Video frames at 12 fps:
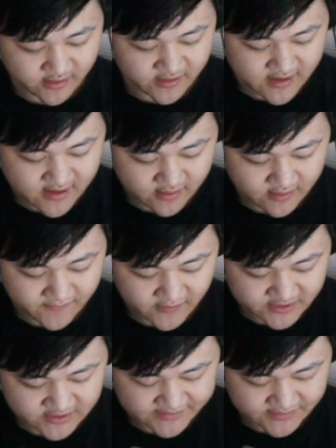at that, the
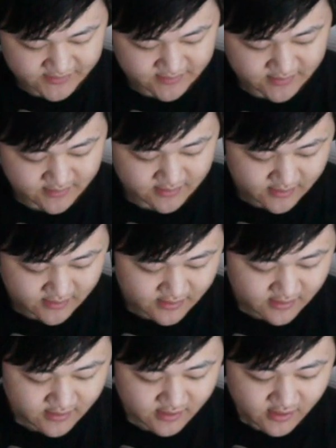flinches.
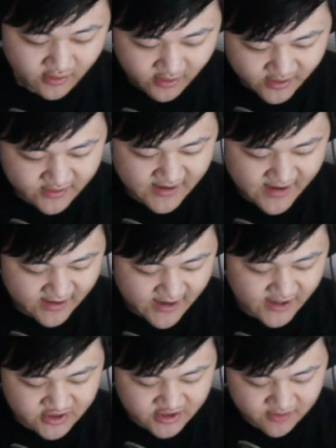Look at that,
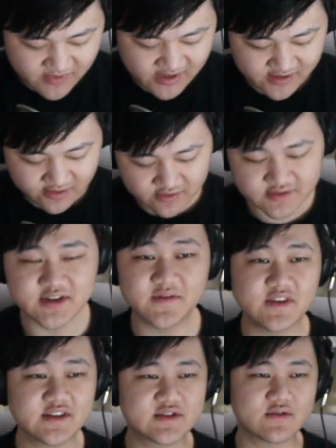actually making use of
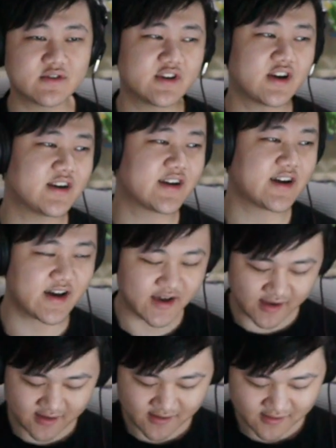this Thorton
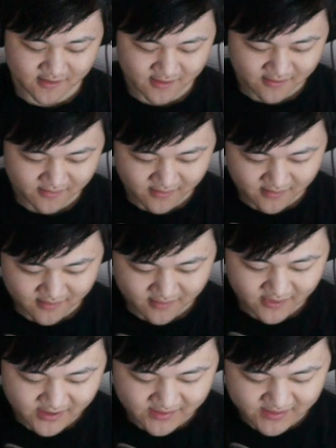guy.
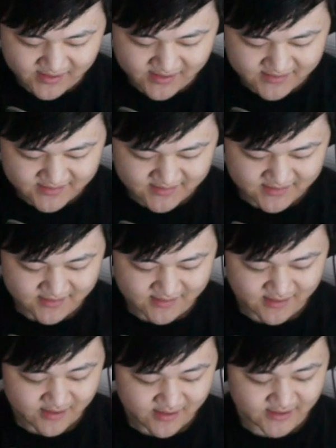Look at this.
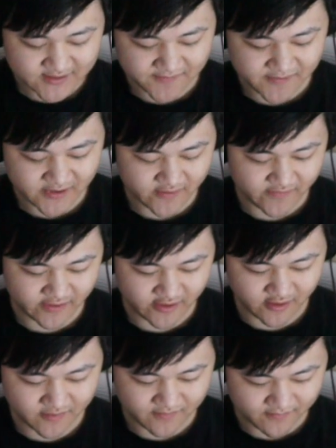It's a very,
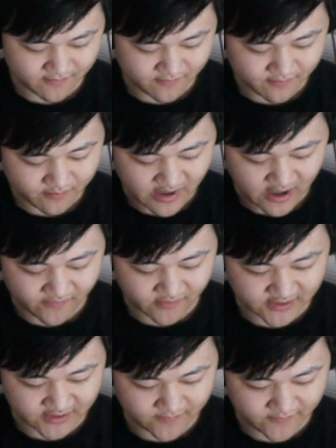very powerful
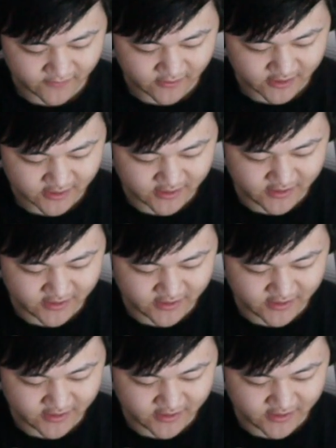team for uh,